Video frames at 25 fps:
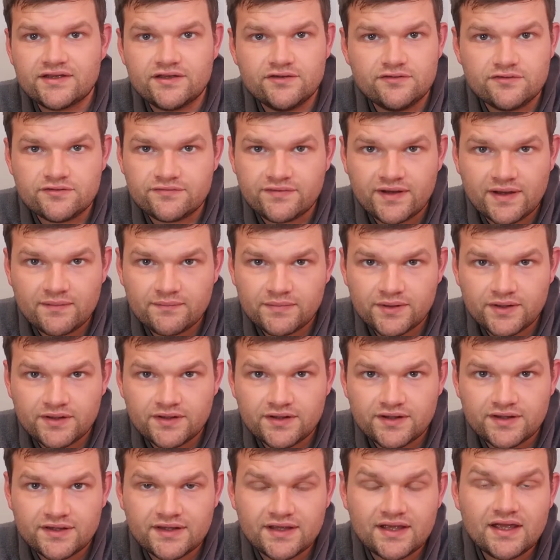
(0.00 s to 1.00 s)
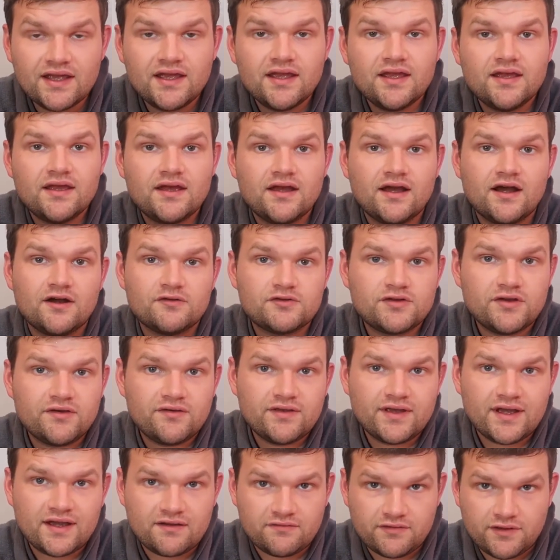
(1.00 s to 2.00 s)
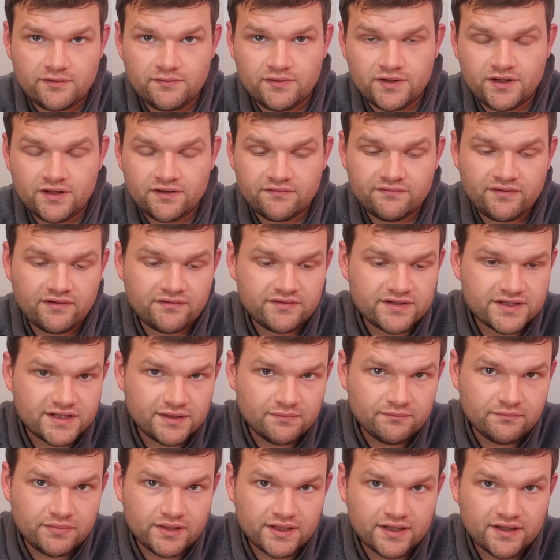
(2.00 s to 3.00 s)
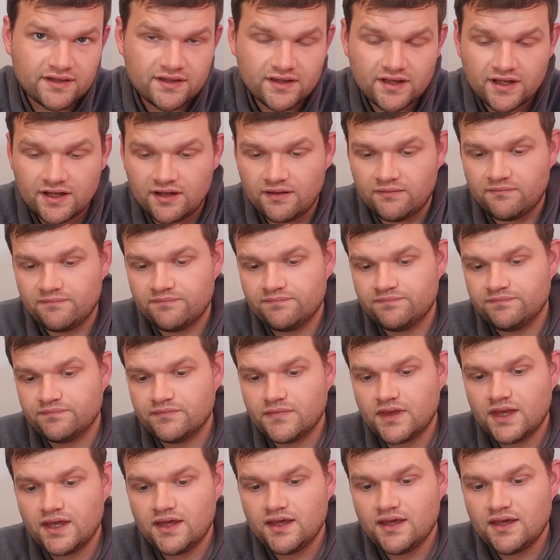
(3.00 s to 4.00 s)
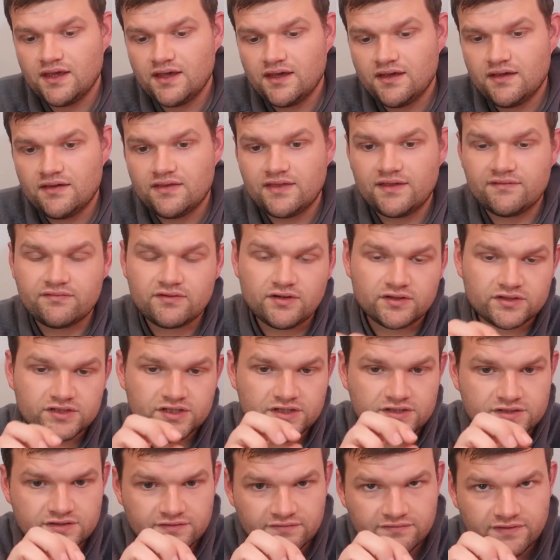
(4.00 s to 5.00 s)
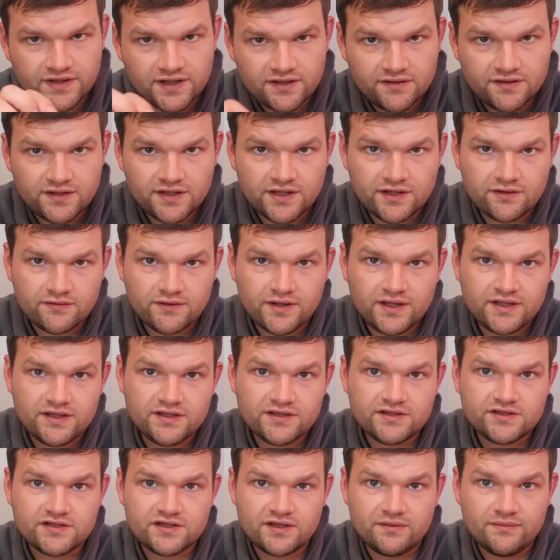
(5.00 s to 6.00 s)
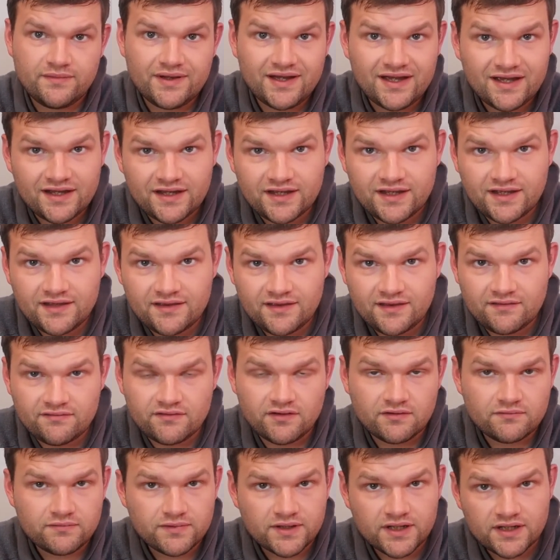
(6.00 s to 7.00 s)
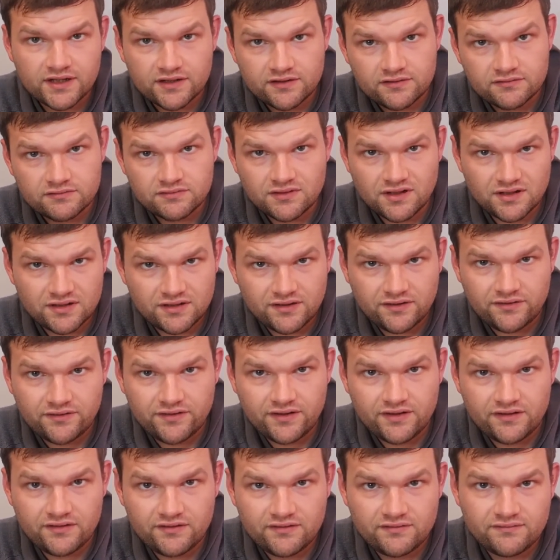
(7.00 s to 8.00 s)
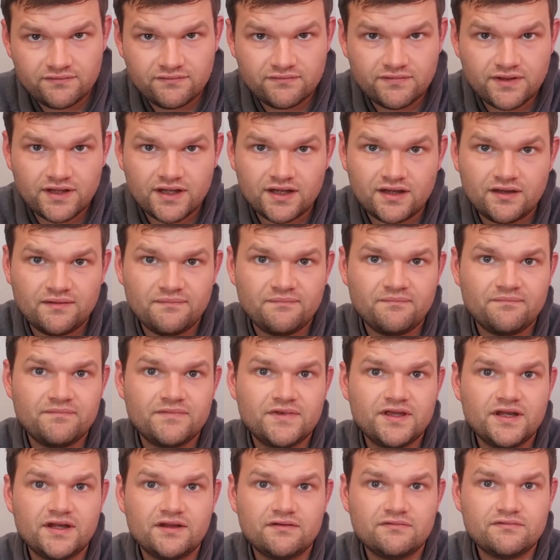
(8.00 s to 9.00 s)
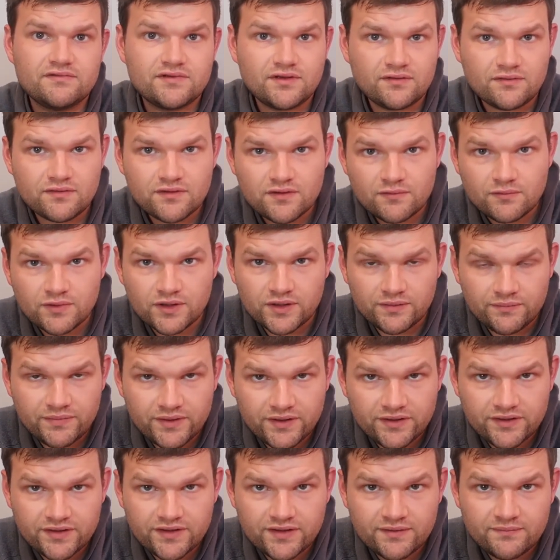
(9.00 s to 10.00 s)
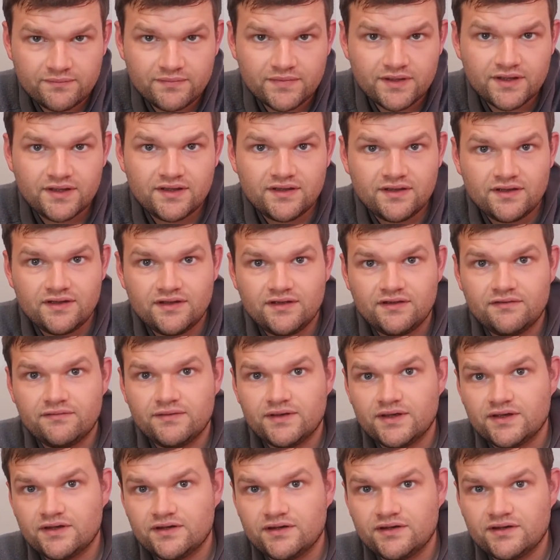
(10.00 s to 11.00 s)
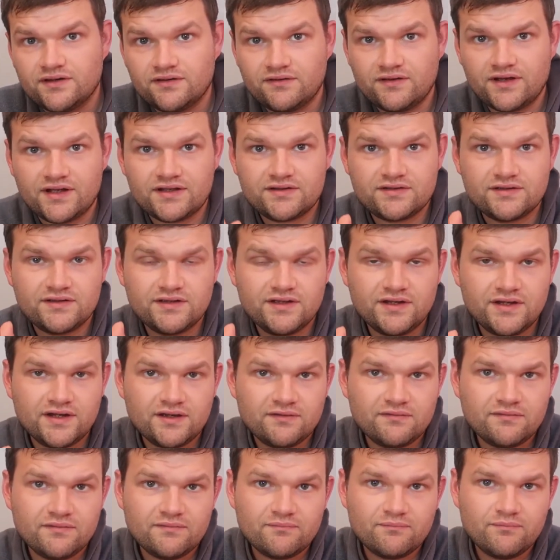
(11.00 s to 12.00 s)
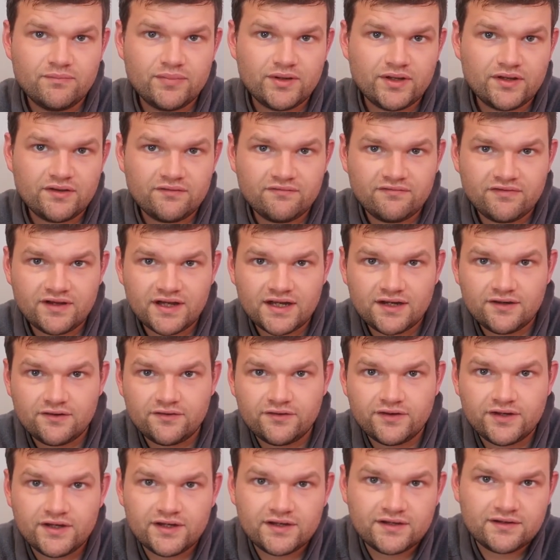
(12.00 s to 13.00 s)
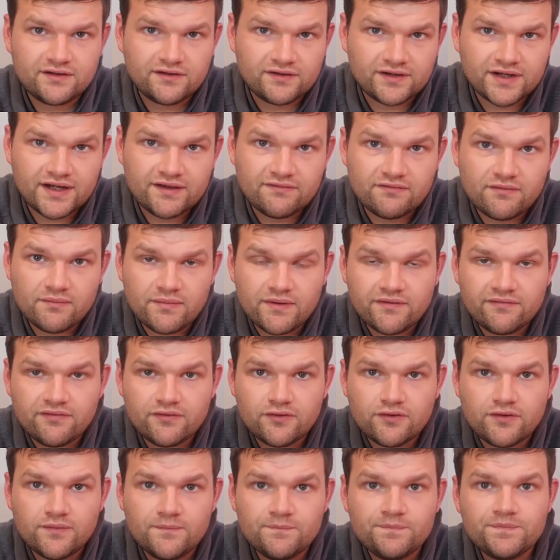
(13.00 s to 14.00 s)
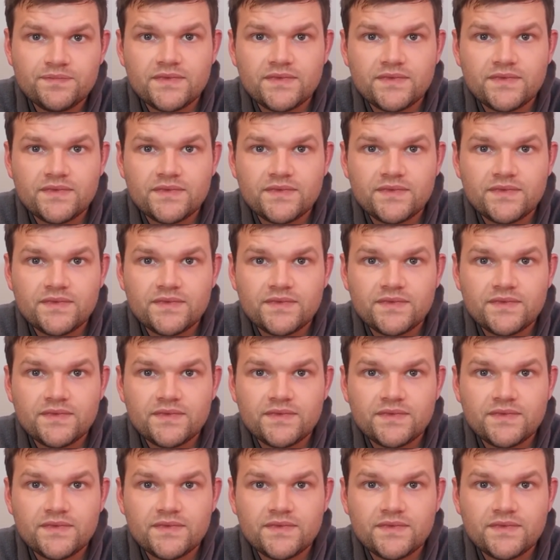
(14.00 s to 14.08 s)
use fat burners. I'll tell you how they work very simply. They've got tons of fancy ingredients to market. They've got really cool designs, so that you want to buy them. If you can actually, burn fat like never before.